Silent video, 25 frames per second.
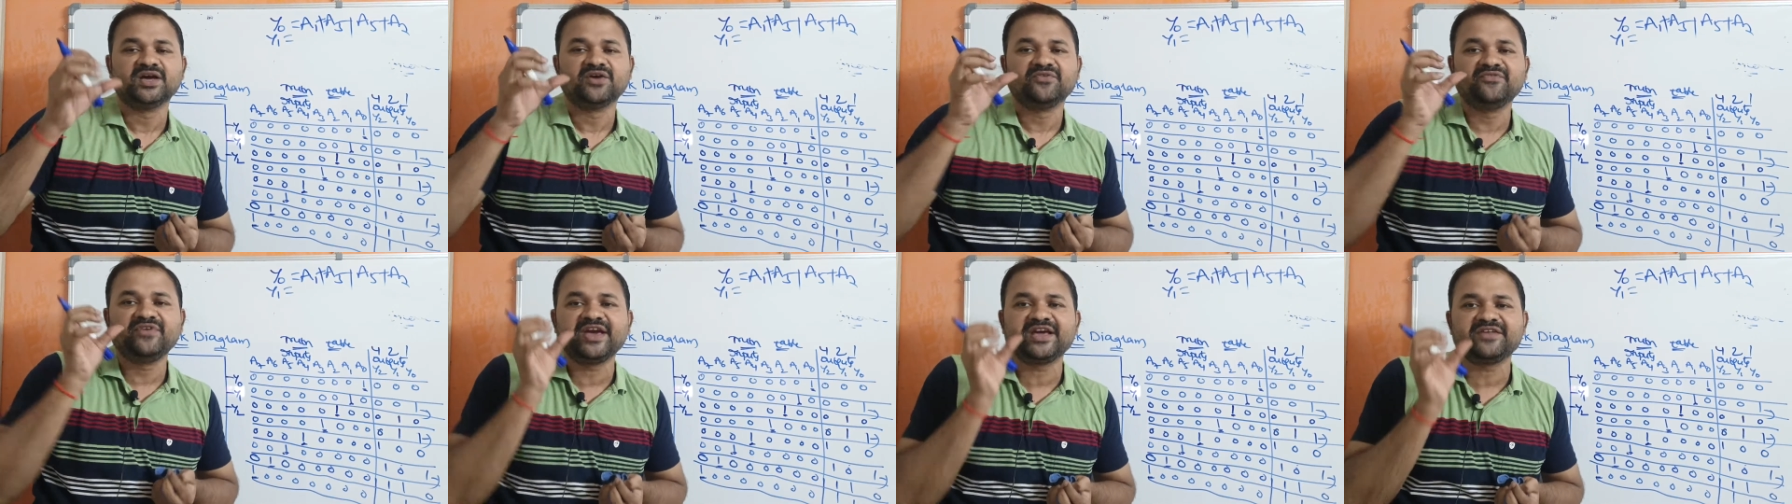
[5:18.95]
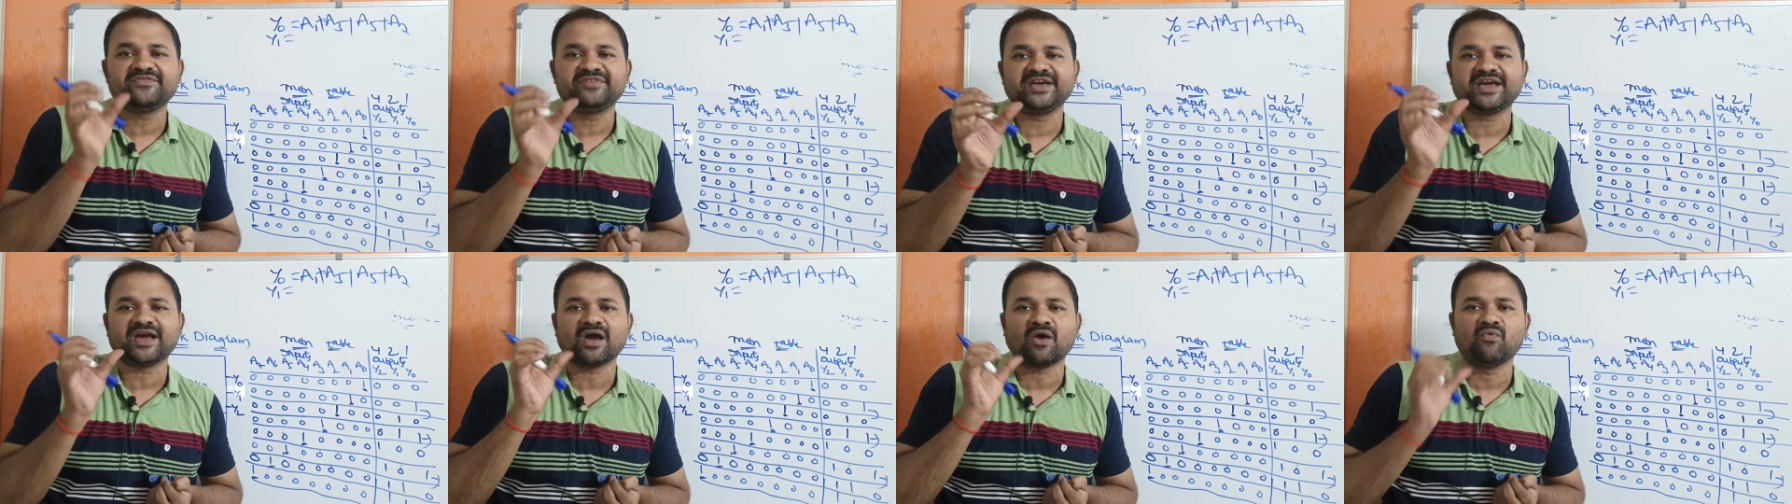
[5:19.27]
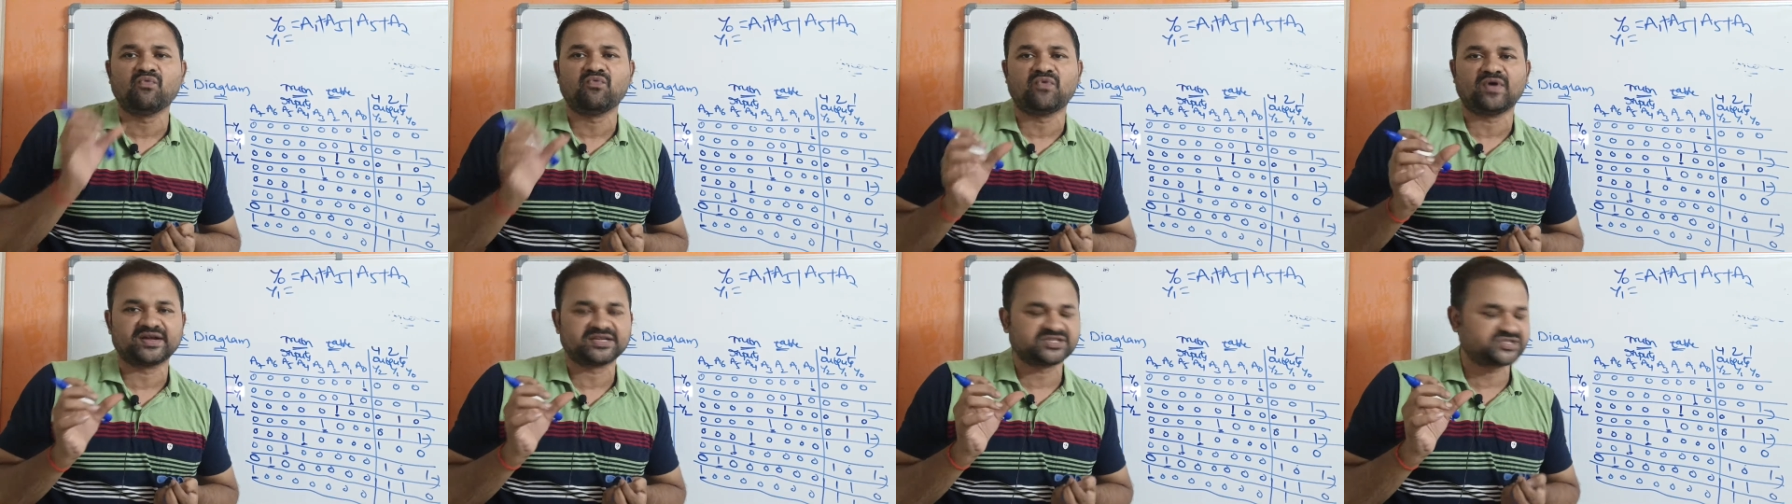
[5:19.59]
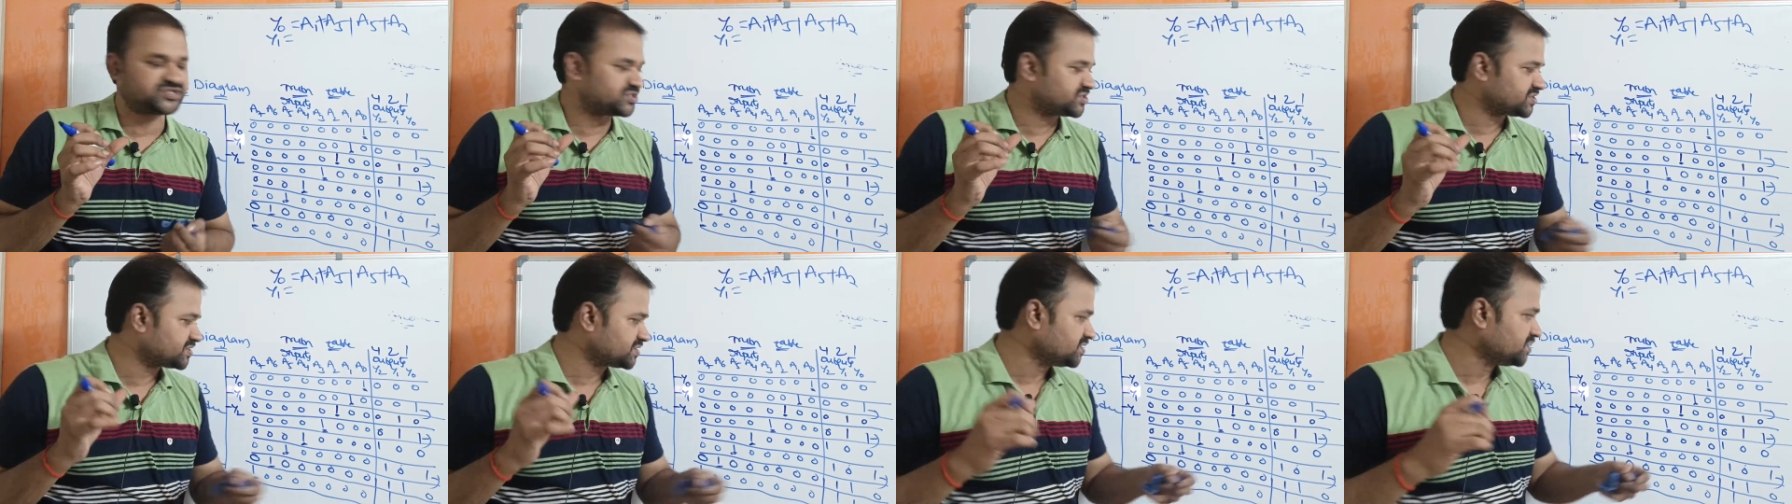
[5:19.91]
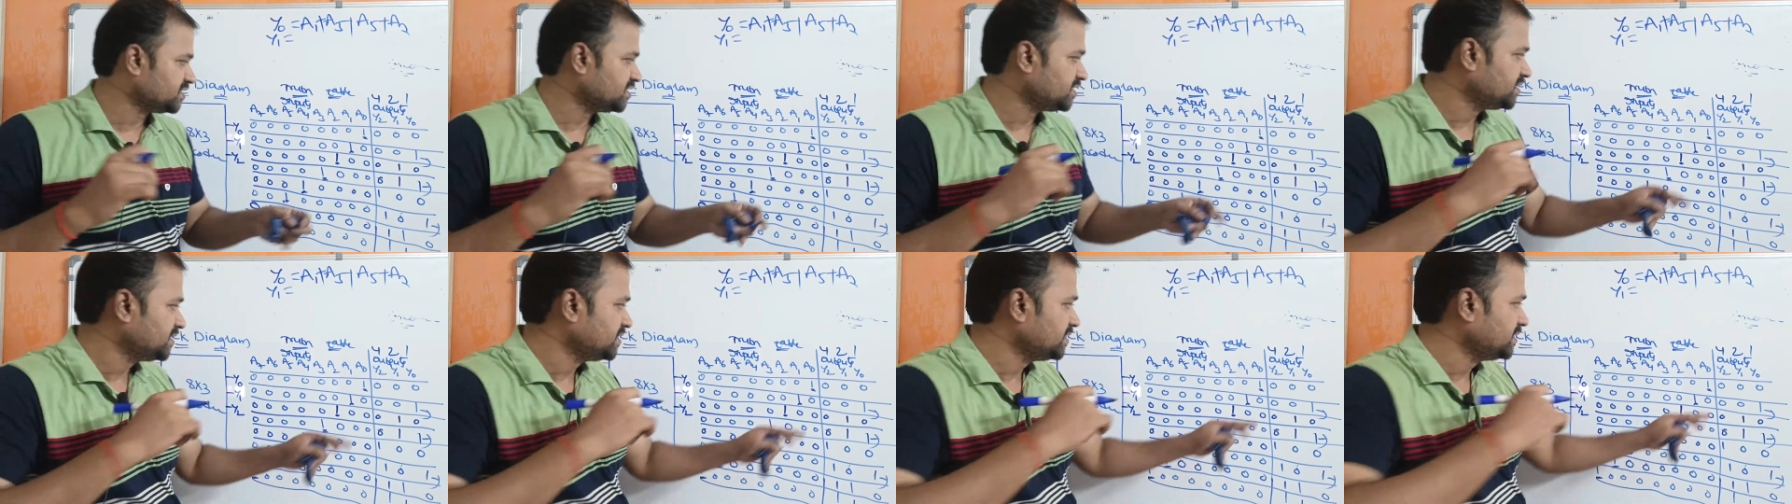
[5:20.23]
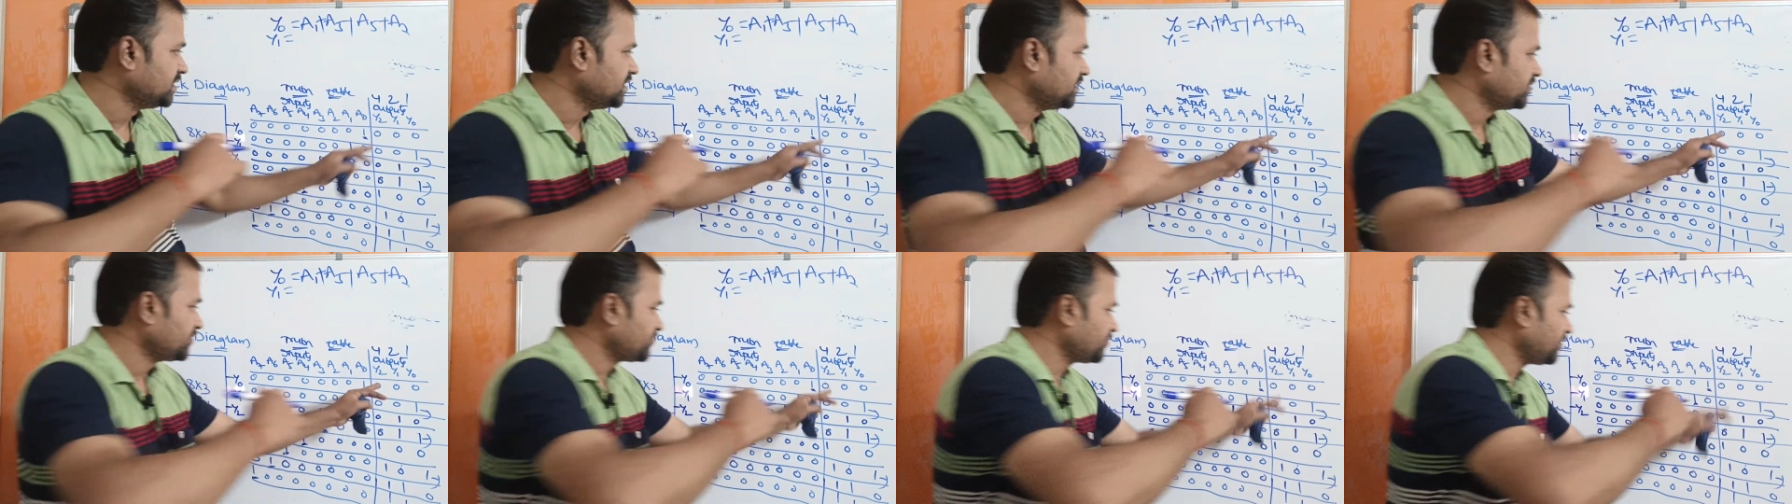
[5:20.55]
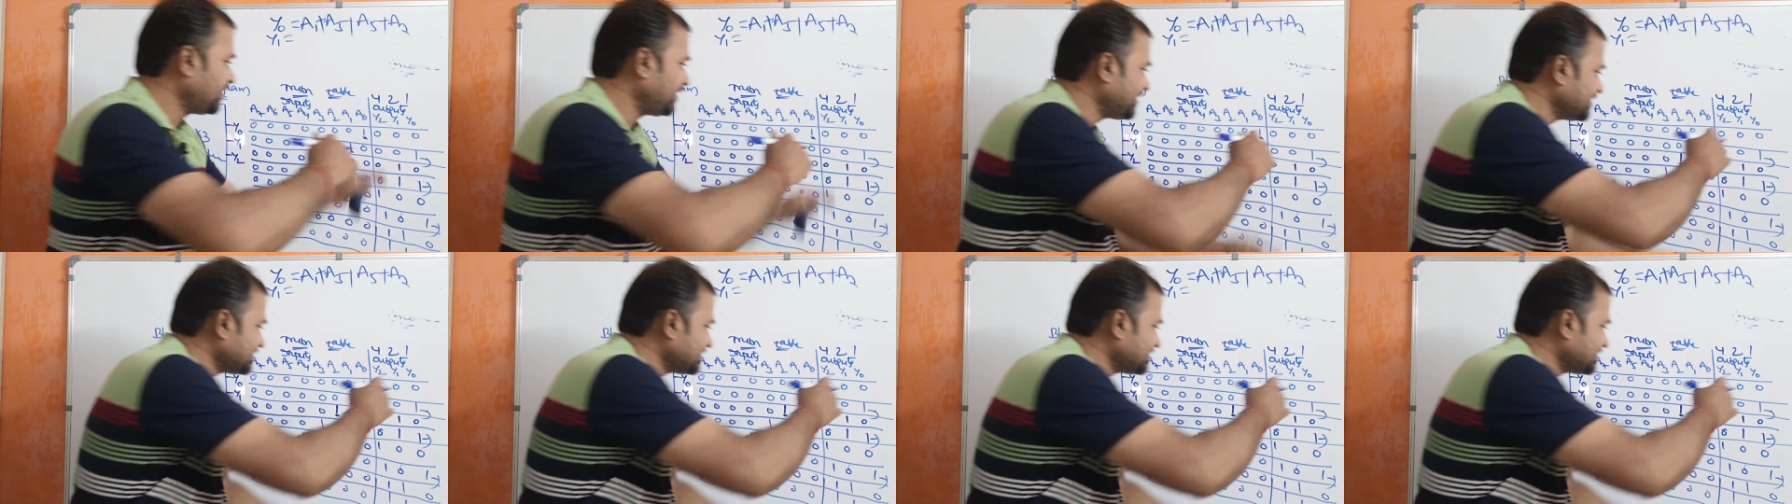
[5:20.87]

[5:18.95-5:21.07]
where we have 1s. So let